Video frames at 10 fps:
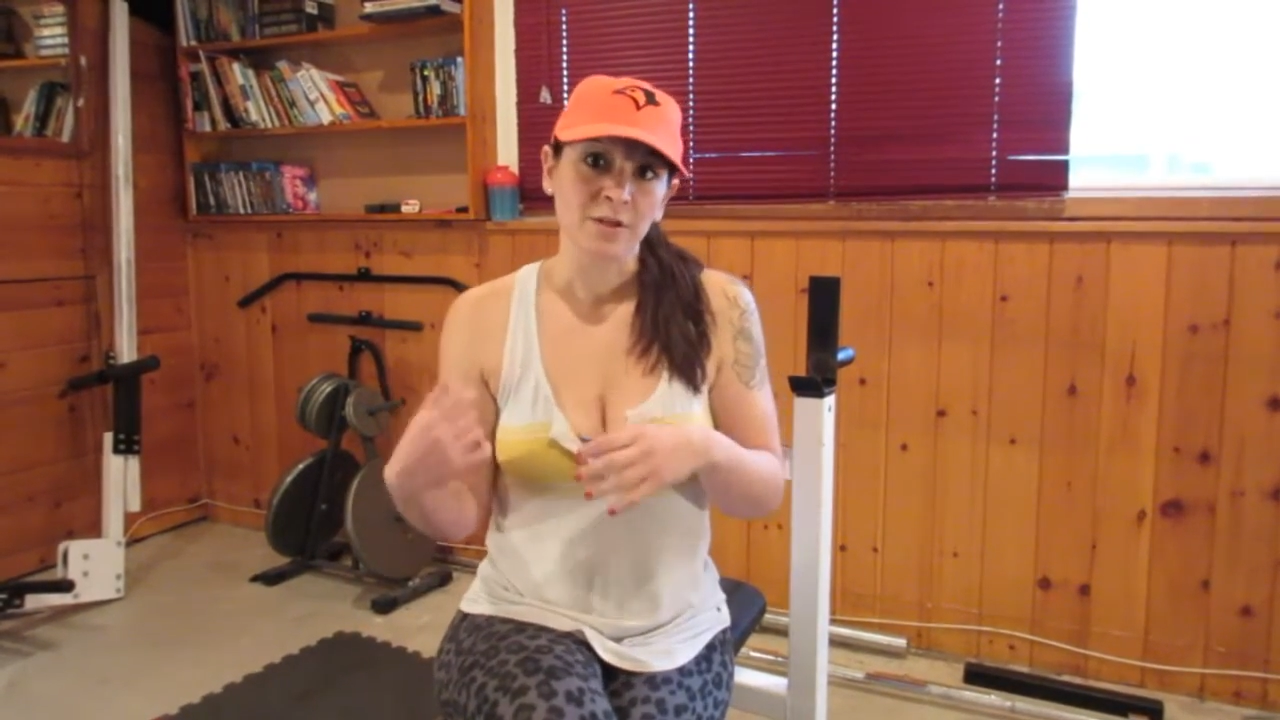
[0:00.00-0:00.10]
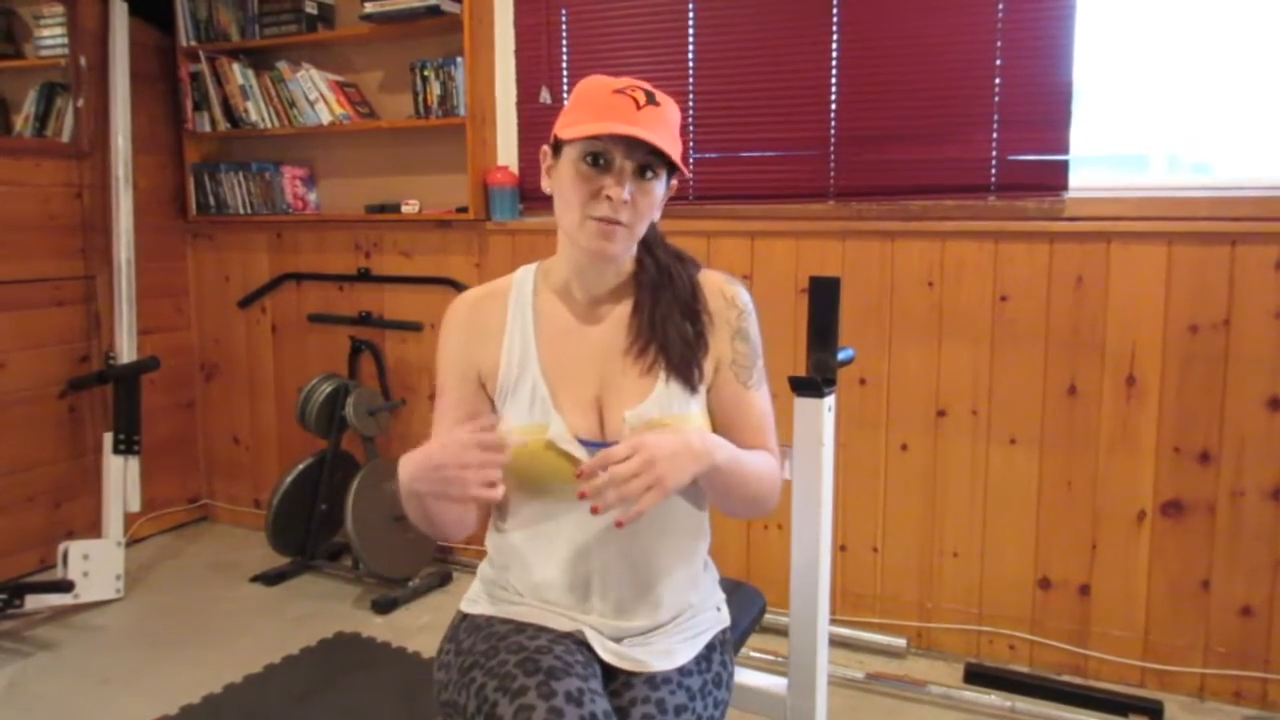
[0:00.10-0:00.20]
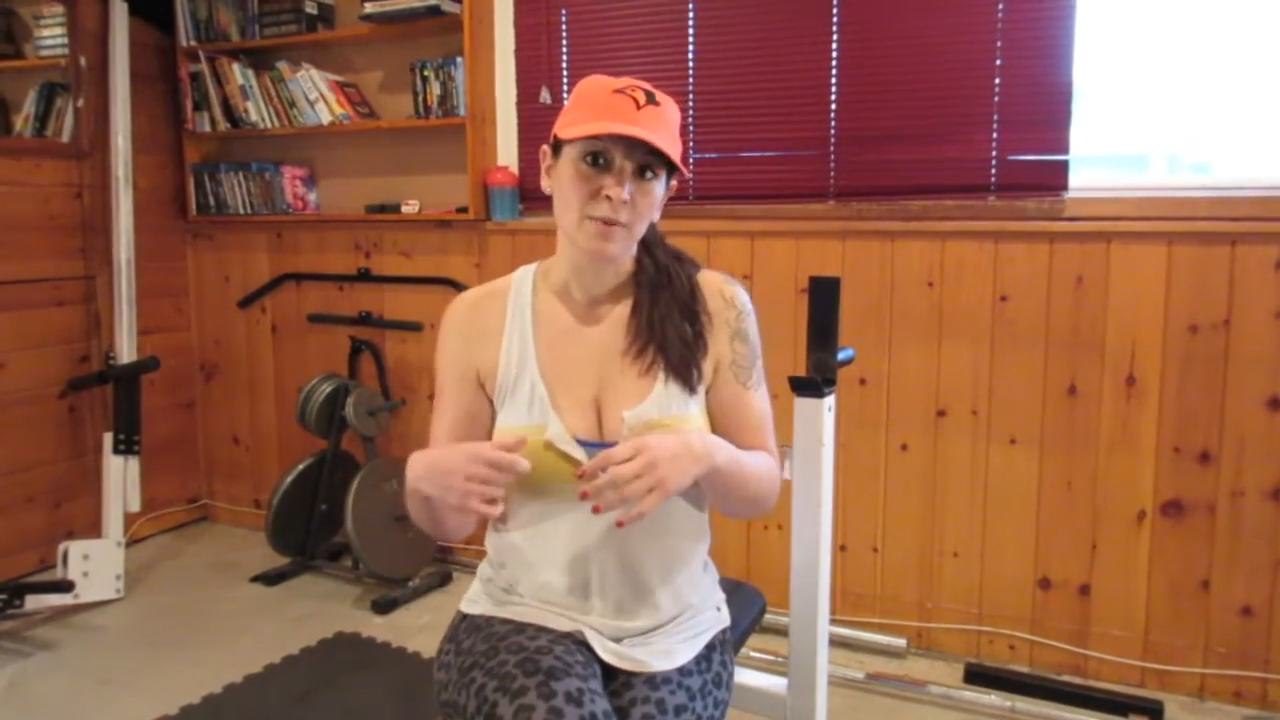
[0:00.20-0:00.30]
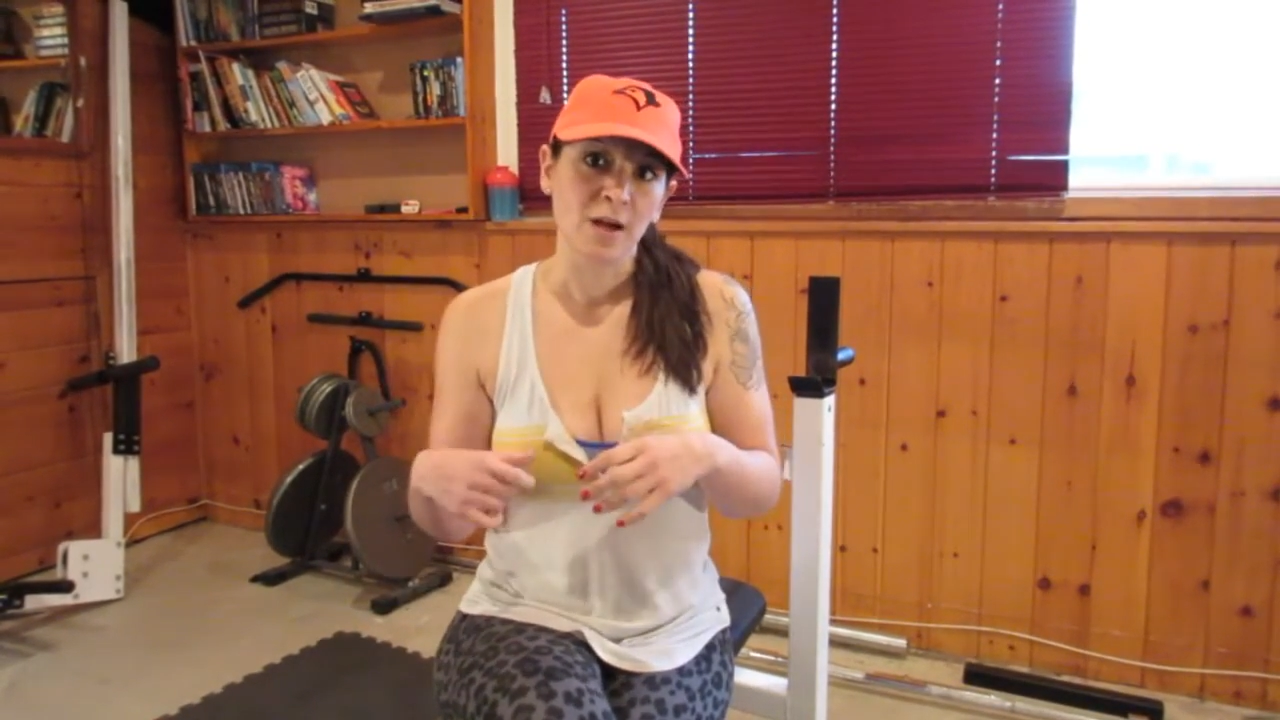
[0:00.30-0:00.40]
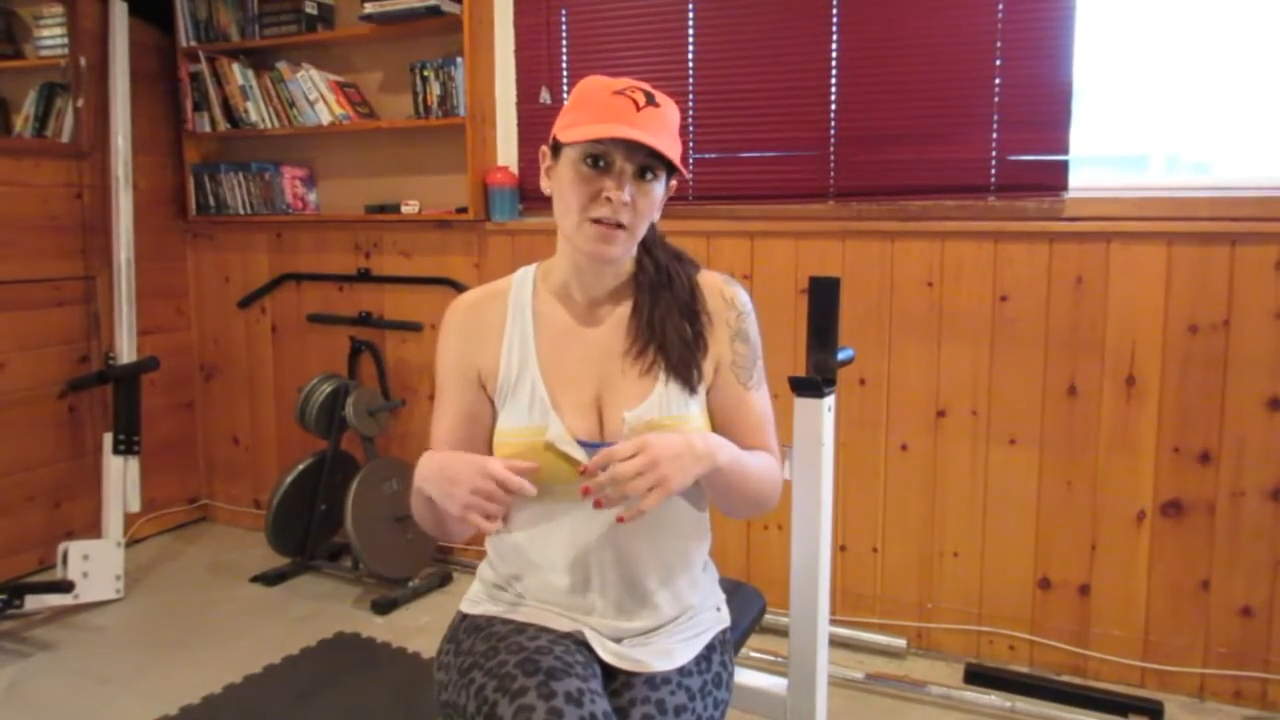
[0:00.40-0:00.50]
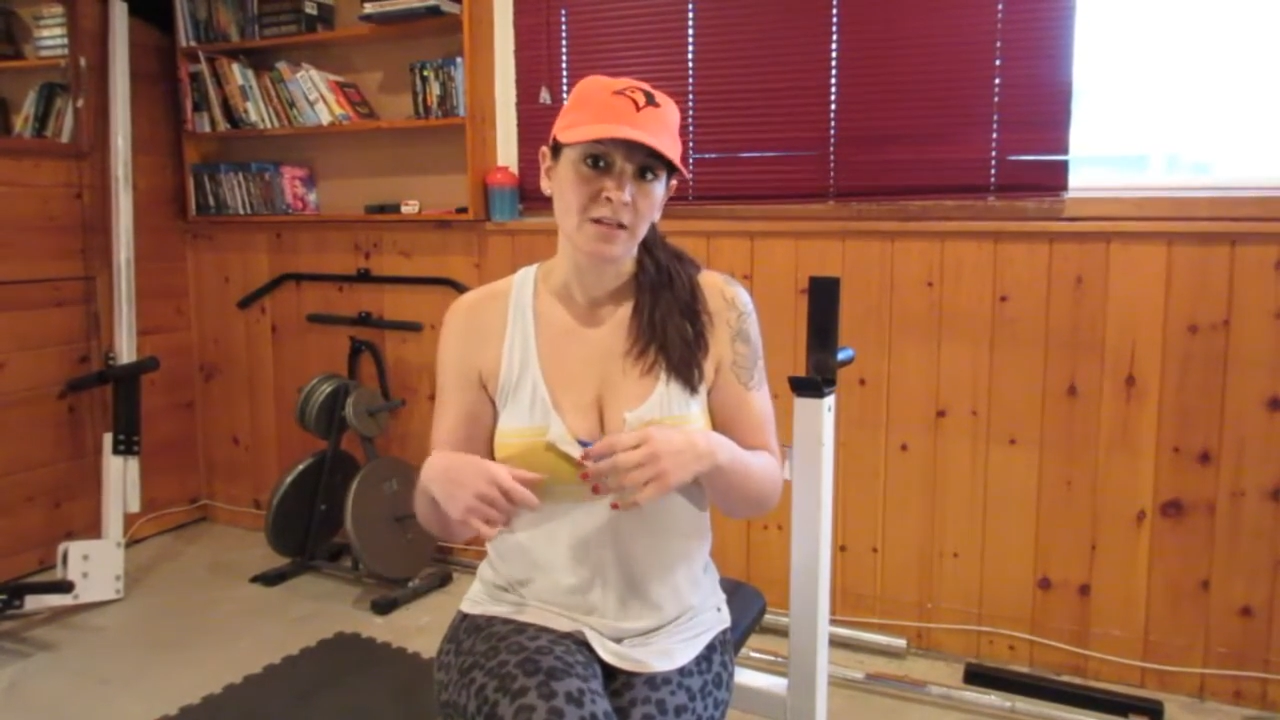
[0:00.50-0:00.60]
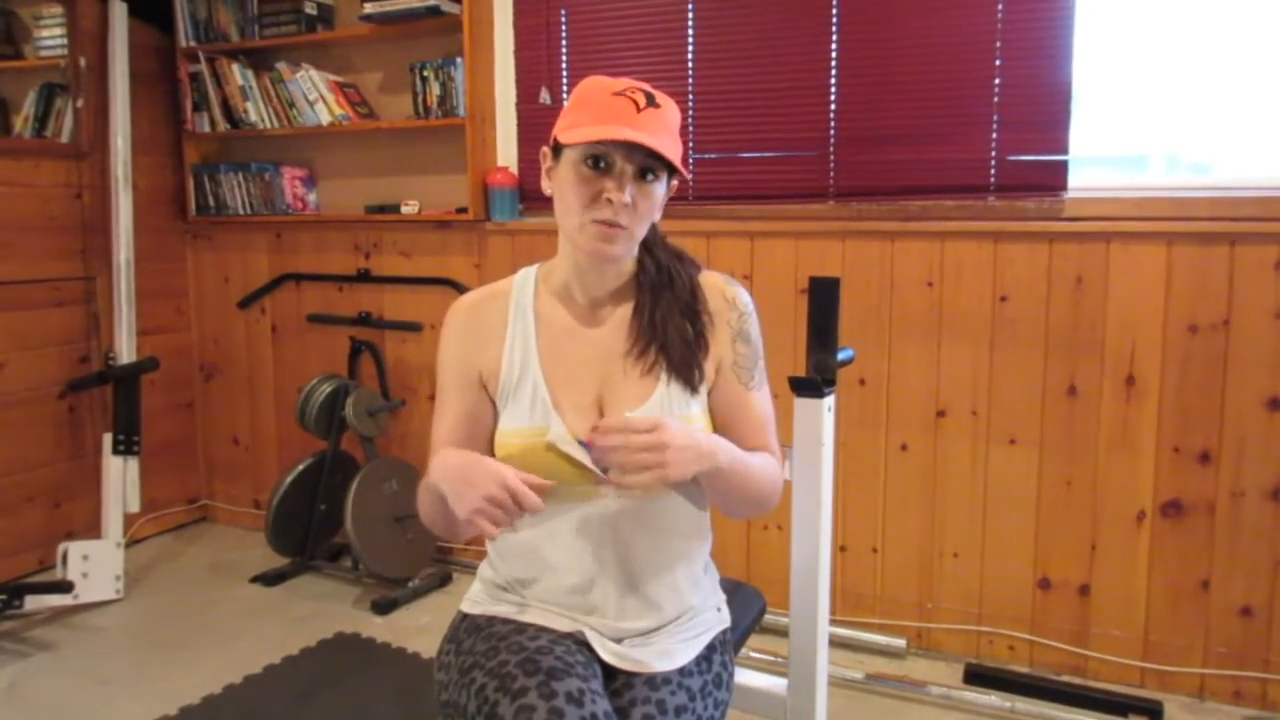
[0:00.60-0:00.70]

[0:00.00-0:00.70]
your body